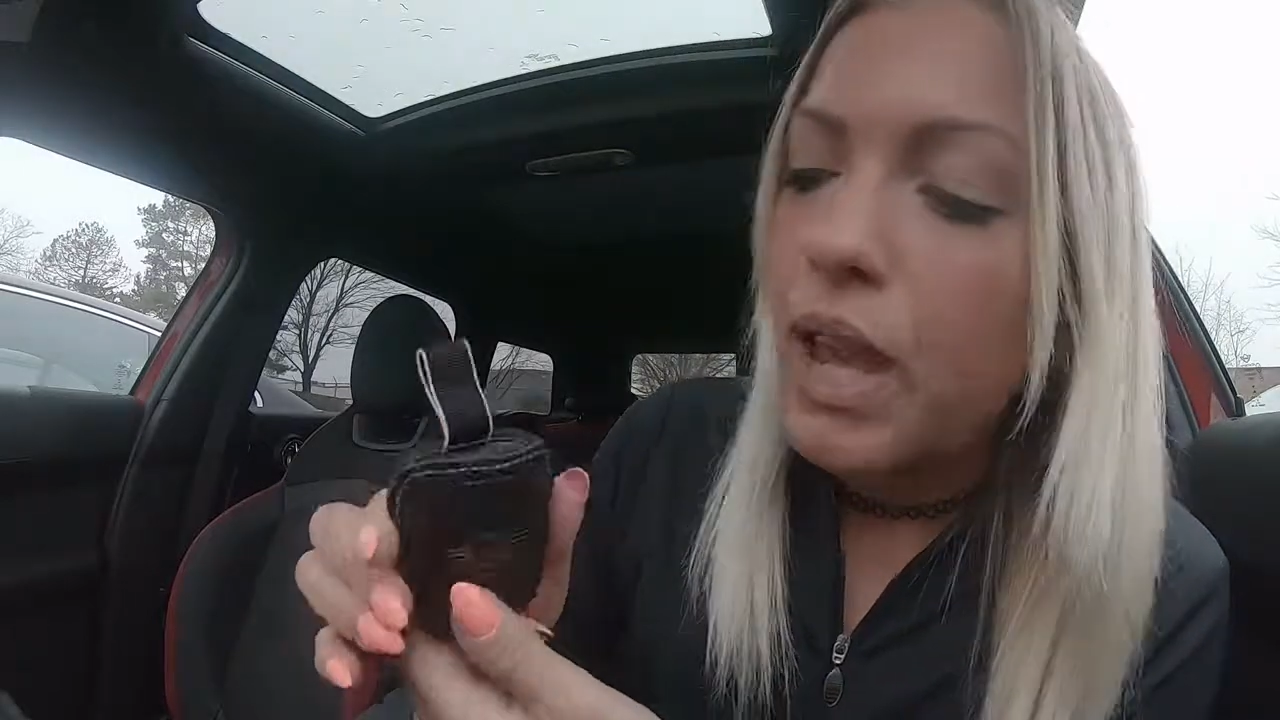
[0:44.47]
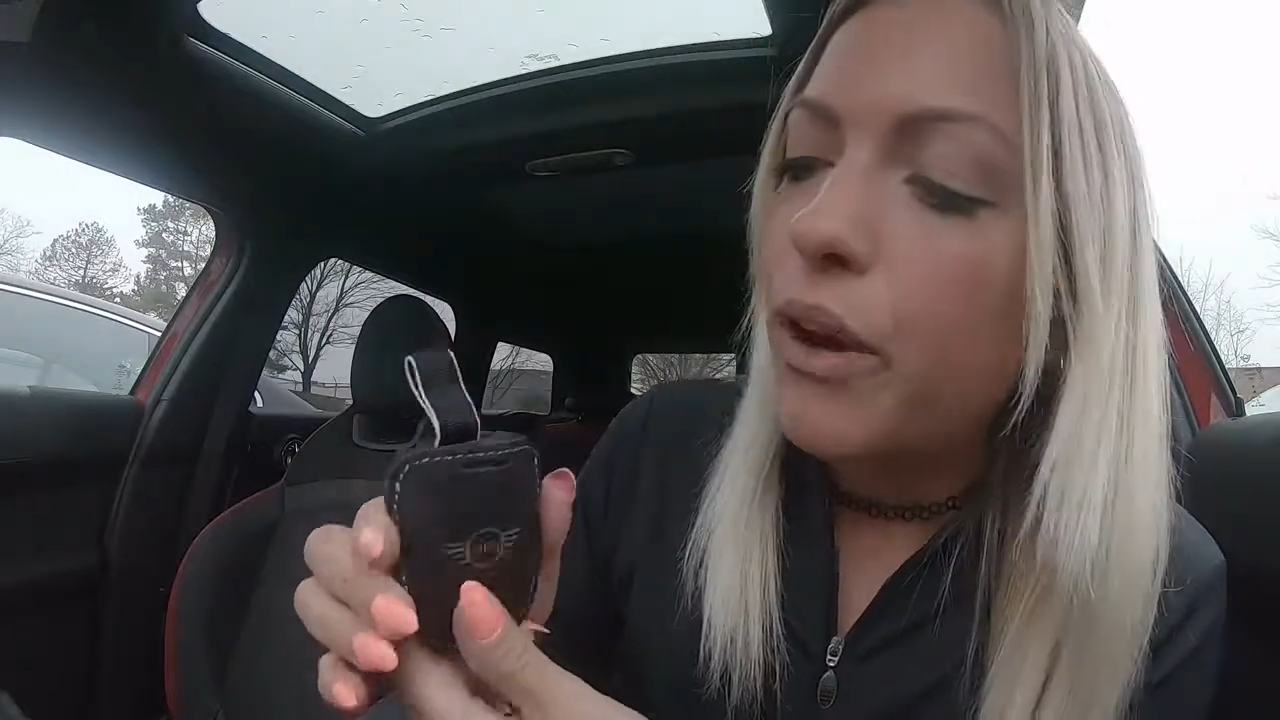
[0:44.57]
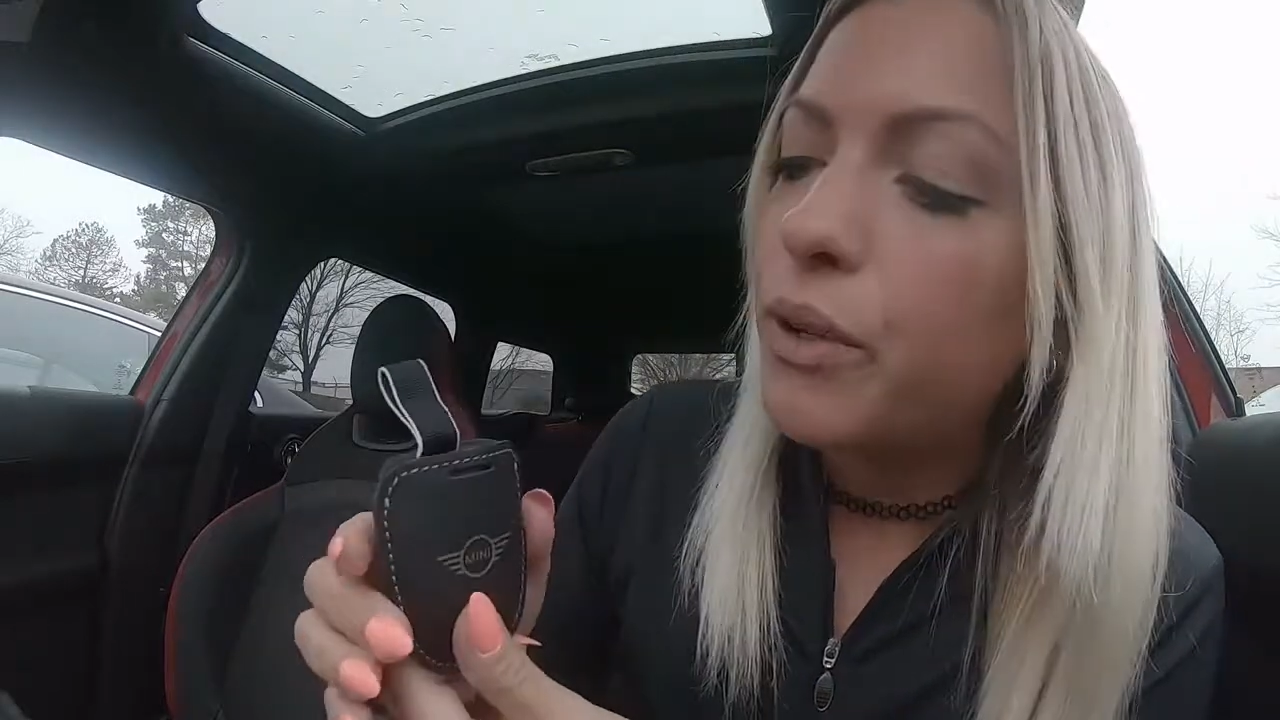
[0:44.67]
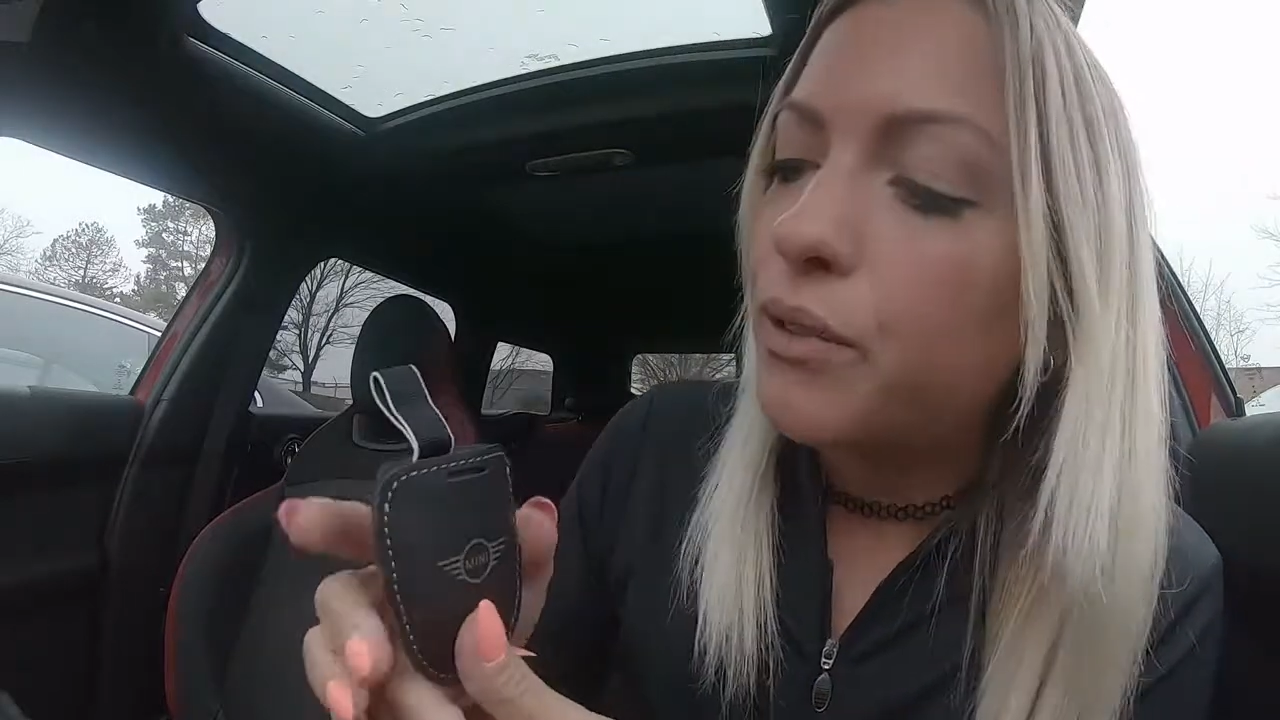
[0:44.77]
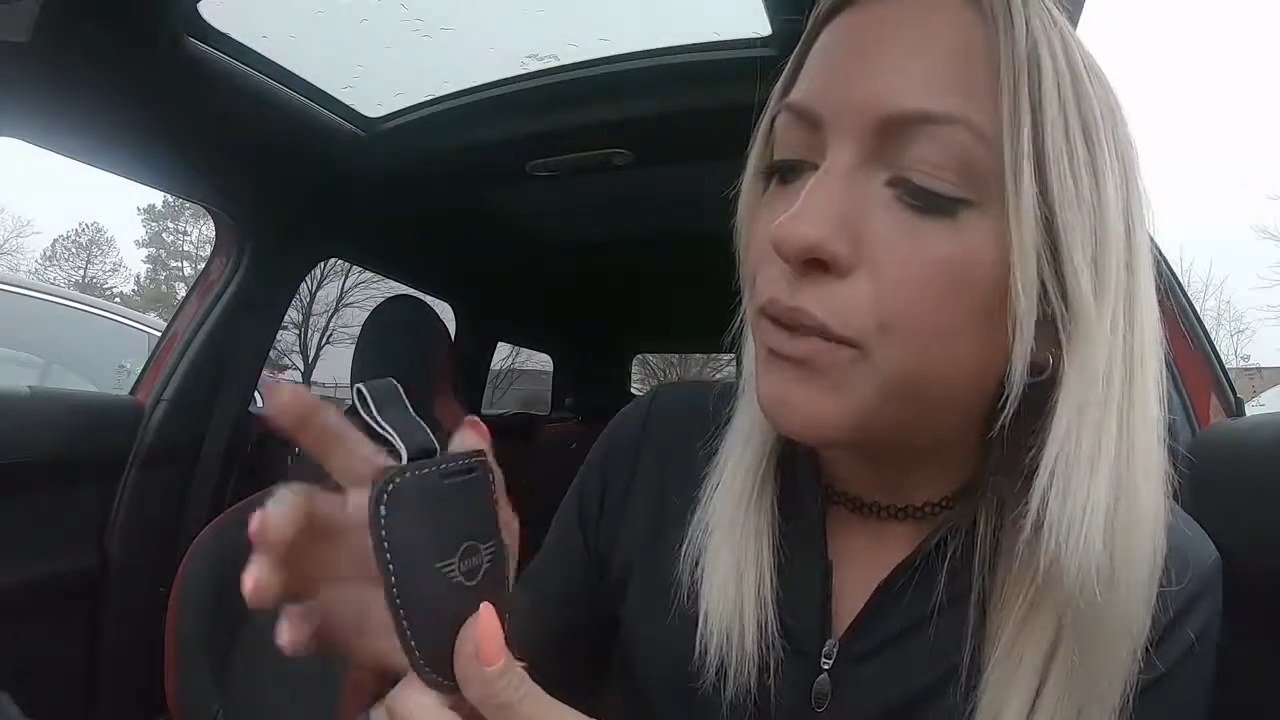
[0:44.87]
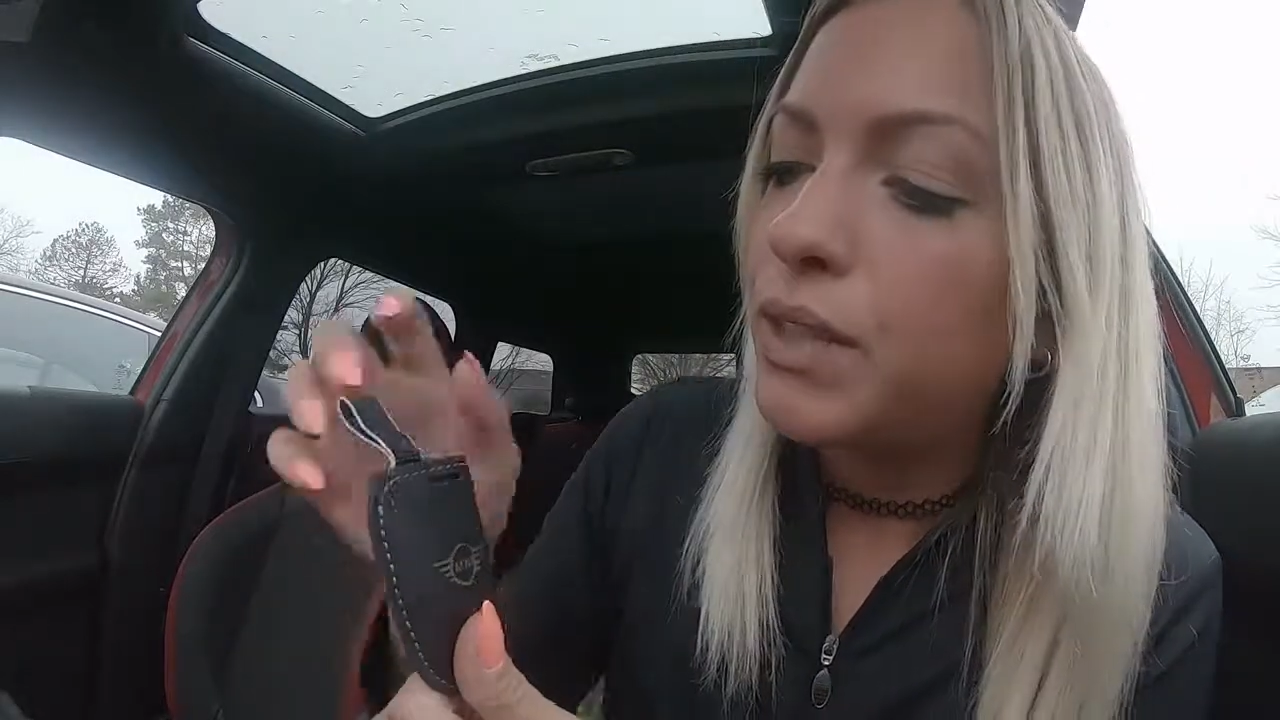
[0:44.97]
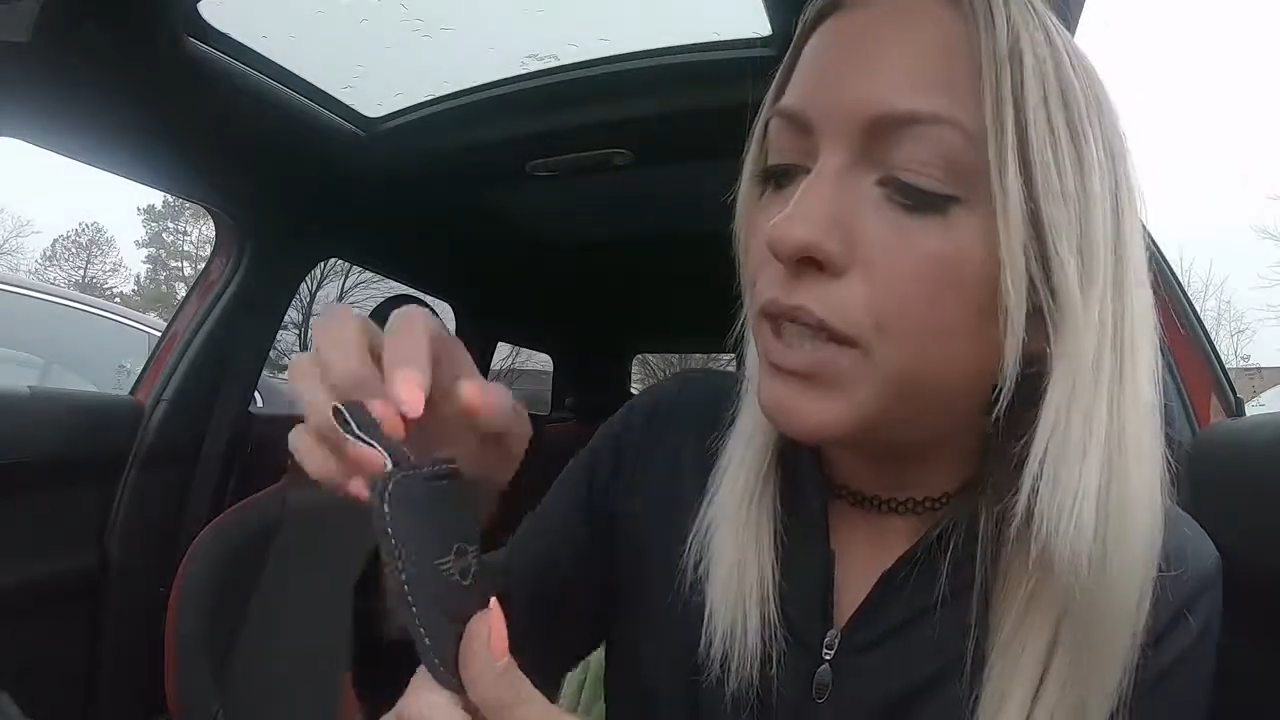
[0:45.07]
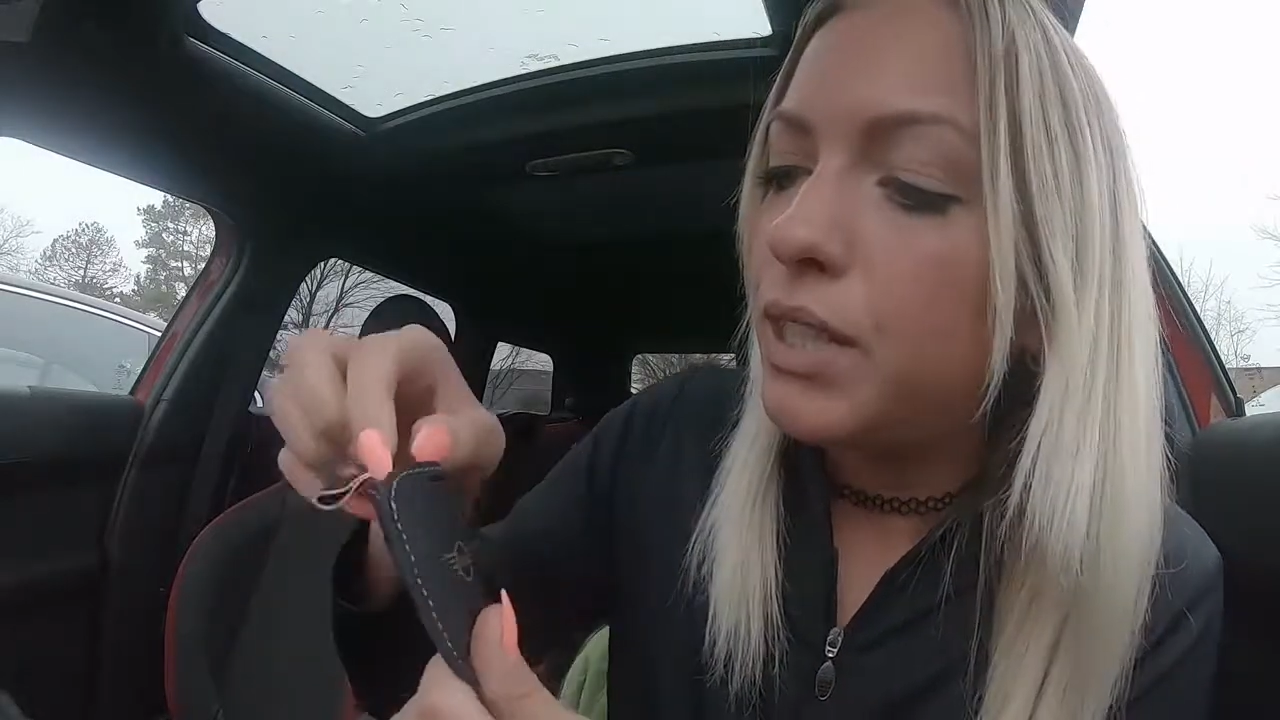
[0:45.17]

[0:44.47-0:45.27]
out of